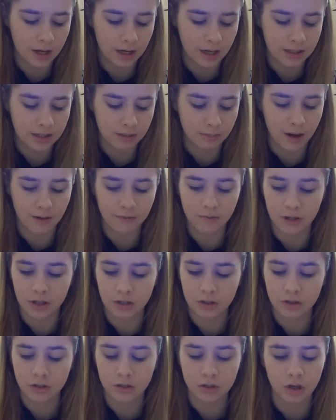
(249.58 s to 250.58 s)
and it has a matte
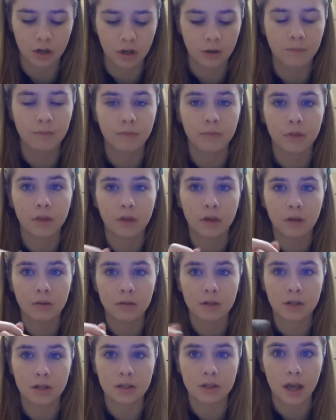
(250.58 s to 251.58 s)
finish, so I'm
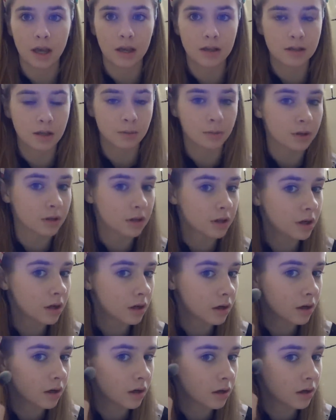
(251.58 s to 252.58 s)
just going to take some on
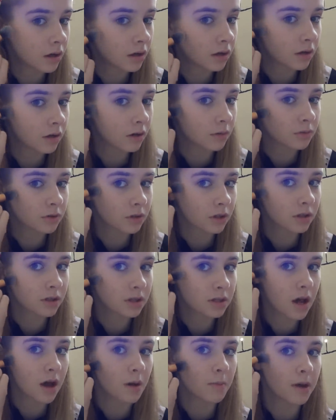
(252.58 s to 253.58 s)
there, and I'm just going to
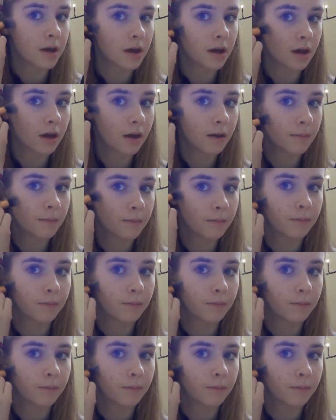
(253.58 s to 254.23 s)
start up here.